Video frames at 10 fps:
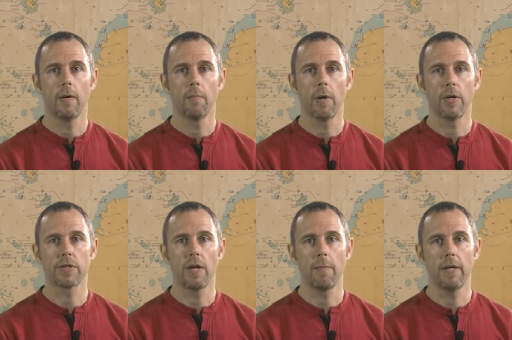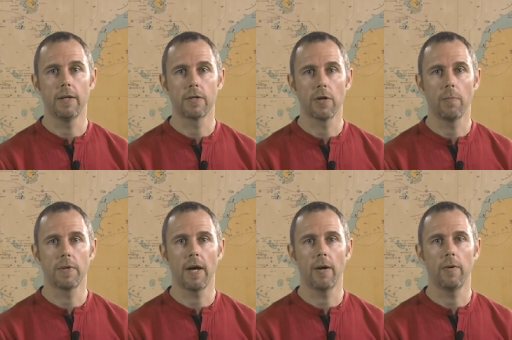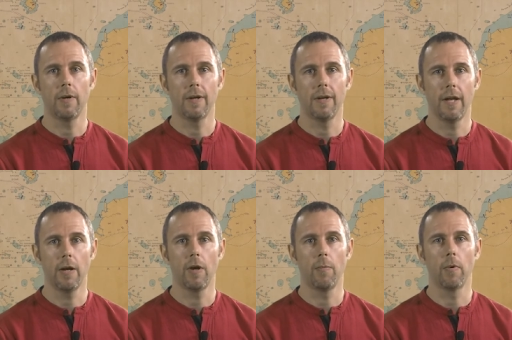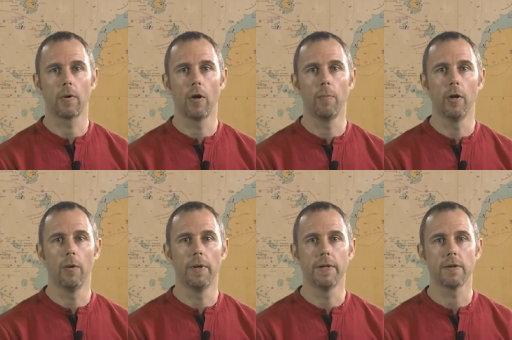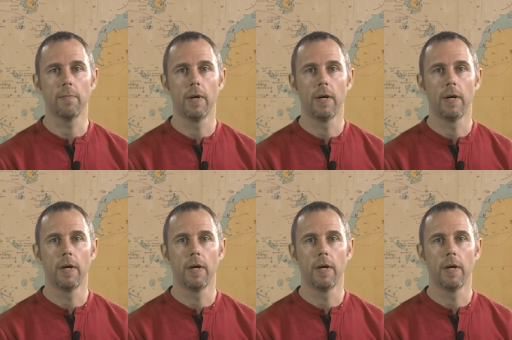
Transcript: by which they mean top-down, neoliberal global urbanism